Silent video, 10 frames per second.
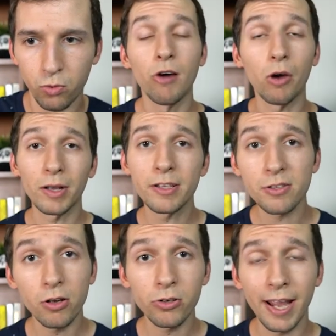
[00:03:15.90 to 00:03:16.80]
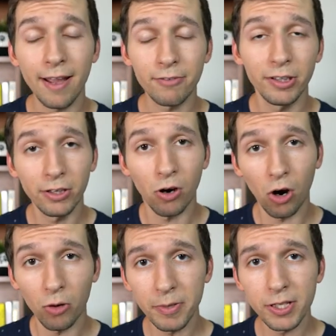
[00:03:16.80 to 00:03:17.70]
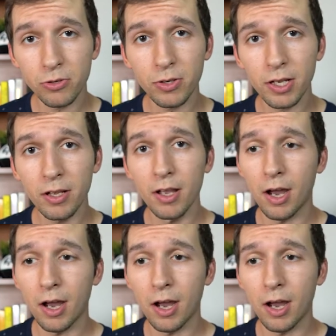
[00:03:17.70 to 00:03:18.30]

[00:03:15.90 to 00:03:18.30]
Now I want this logo to have a little heartbeat to it,